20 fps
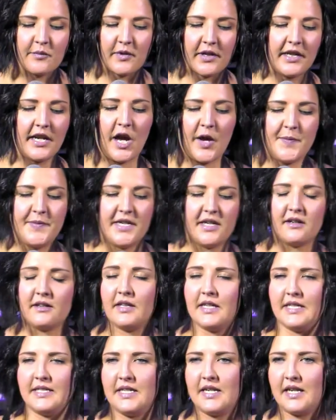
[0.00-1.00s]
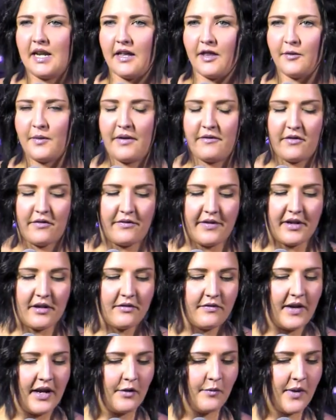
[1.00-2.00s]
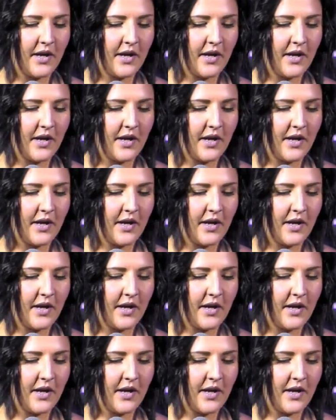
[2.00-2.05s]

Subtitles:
we're going to update our listing. Now that we have it verified,